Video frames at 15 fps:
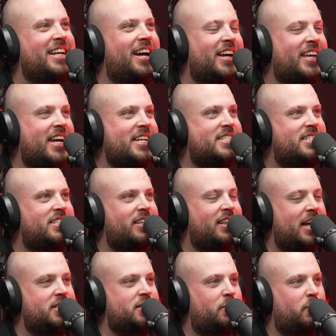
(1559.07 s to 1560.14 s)
I guess
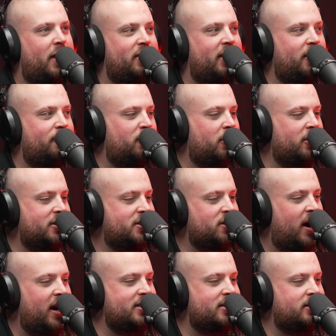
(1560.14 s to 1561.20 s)
that's the one thing you've got on your
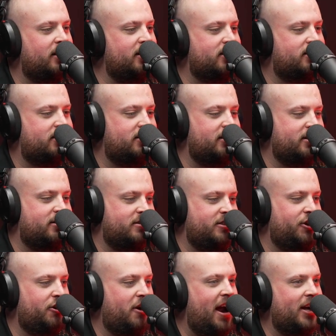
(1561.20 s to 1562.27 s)
side is
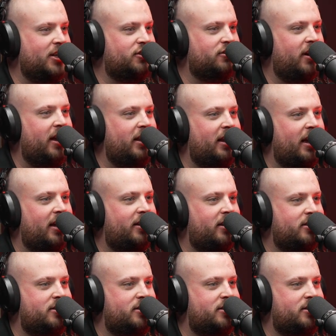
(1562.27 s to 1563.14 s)
your age, right? Like you're